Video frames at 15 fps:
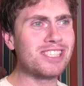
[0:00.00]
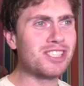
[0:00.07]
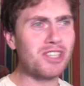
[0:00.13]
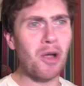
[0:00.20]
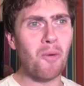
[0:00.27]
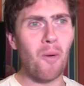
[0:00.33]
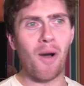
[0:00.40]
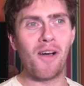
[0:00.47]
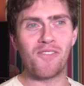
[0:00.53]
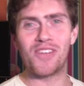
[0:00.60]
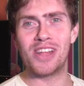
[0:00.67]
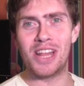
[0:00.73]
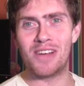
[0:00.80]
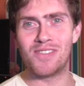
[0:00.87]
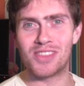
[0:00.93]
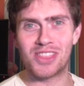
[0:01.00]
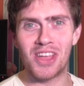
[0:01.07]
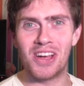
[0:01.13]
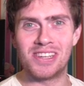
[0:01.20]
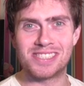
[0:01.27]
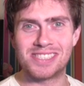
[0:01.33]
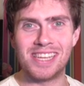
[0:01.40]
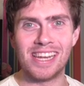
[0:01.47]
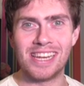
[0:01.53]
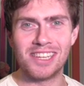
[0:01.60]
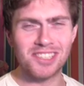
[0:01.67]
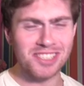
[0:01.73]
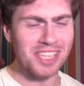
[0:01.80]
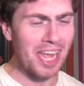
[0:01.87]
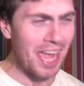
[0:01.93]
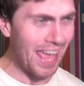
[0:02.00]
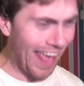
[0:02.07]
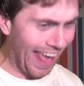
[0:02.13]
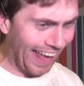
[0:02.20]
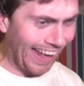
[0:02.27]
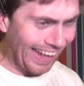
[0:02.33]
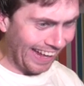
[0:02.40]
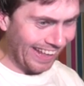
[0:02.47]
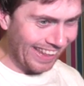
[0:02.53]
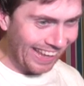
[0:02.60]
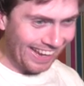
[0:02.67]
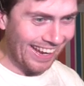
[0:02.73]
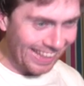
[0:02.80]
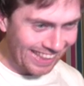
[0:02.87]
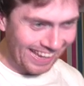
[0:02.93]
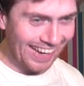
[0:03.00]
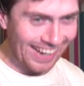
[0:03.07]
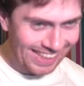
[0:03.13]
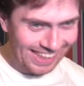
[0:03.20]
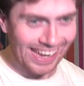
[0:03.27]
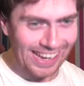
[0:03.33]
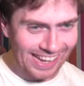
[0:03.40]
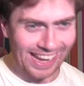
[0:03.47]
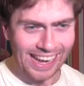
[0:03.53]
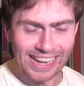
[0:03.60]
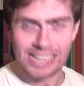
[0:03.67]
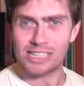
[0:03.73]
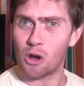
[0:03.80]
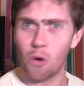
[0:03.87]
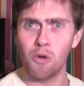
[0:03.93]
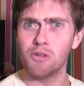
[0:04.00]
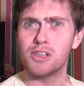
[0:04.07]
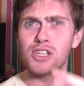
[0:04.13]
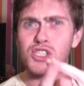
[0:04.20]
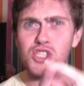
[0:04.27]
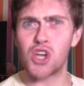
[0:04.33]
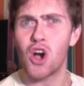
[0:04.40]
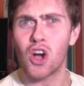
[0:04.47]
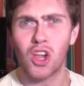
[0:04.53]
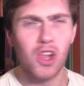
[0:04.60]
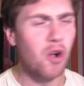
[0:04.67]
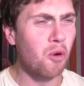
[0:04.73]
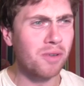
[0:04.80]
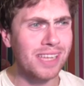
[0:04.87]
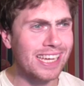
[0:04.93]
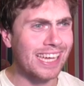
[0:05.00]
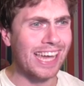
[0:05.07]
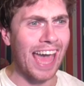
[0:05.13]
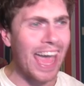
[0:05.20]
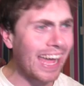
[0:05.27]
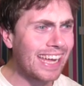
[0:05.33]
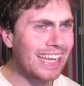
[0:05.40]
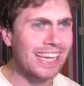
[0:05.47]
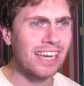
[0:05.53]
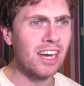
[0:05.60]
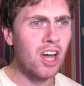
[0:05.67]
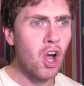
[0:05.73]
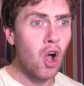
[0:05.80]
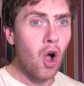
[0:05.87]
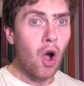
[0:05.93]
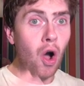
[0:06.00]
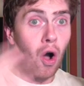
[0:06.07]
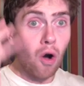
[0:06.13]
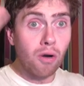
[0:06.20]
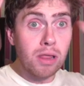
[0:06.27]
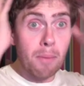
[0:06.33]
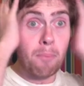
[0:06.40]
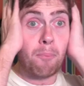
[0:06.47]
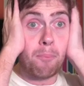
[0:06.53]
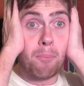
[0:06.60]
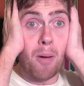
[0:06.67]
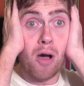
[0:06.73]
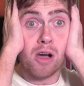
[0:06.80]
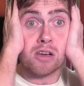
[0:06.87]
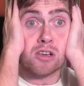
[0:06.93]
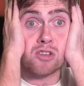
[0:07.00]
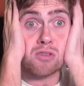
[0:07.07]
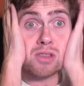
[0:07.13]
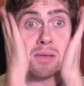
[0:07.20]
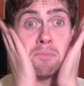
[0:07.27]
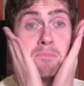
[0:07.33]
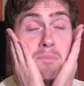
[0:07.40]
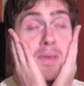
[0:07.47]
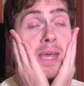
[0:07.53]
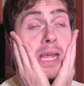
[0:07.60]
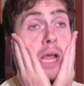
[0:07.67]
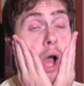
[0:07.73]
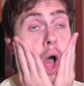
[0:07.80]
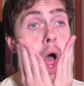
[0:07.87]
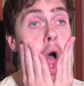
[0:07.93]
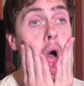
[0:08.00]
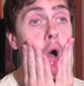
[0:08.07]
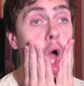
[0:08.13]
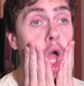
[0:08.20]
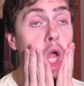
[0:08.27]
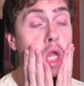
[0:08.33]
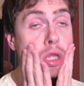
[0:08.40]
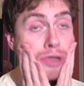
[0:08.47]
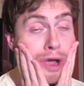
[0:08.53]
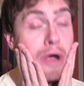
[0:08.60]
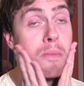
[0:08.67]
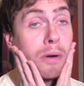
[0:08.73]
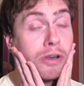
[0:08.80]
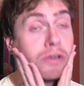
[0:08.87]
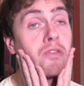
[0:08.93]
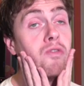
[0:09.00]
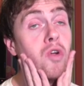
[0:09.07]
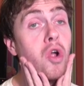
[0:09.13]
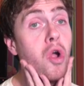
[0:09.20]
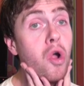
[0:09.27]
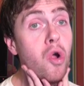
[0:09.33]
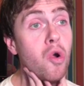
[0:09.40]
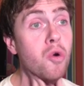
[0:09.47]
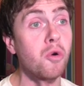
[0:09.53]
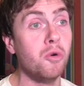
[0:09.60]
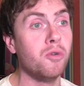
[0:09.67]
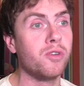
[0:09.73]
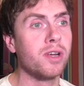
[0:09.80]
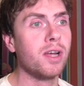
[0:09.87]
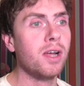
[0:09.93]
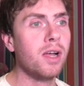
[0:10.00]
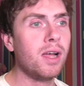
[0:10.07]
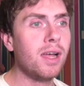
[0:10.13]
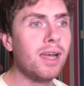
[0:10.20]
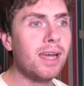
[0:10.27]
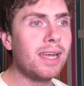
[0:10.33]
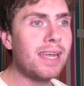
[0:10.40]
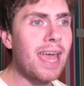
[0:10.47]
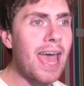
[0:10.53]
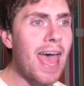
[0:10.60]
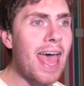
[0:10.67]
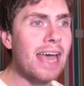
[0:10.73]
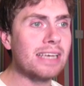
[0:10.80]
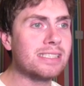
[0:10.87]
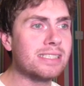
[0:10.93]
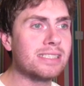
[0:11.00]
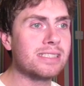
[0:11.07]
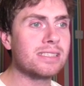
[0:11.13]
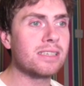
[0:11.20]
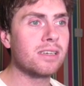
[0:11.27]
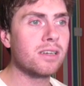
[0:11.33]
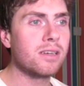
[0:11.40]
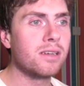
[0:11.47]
So what if you're never thirsty? Just eat and eat and eat and eat. Eat all the chocolate, all the cake, all the burgers, all the meat. Oh, there's so much food. Yes.